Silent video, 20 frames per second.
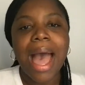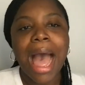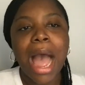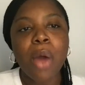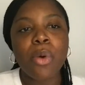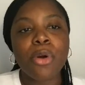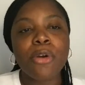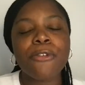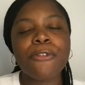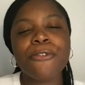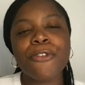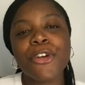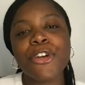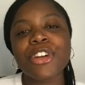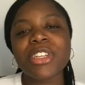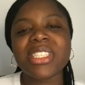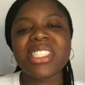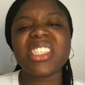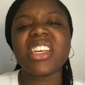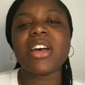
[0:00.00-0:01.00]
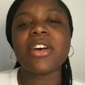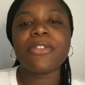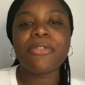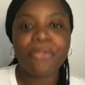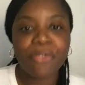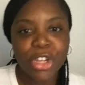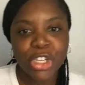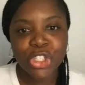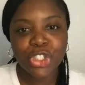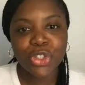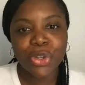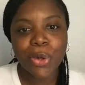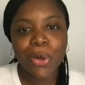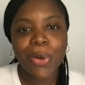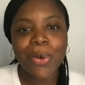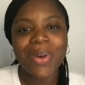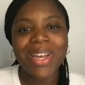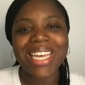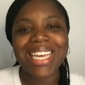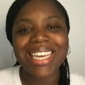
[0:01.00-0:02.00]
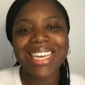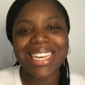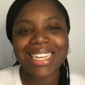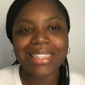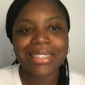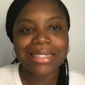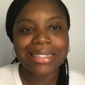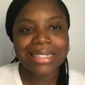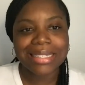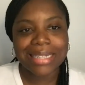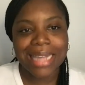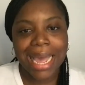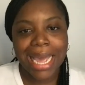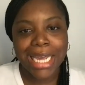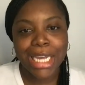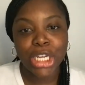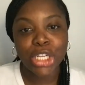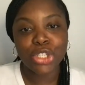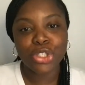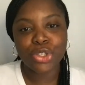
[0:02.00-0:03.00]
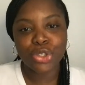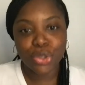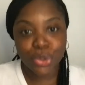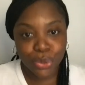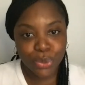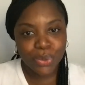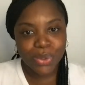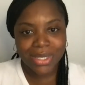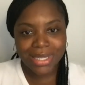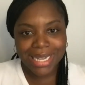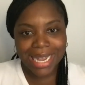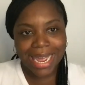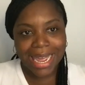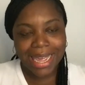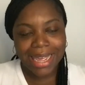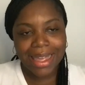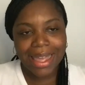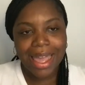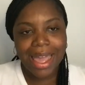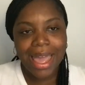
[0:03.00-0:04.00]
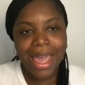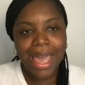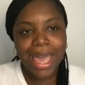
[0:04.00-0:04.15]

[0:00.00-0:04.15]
our first official Insight Tuesday.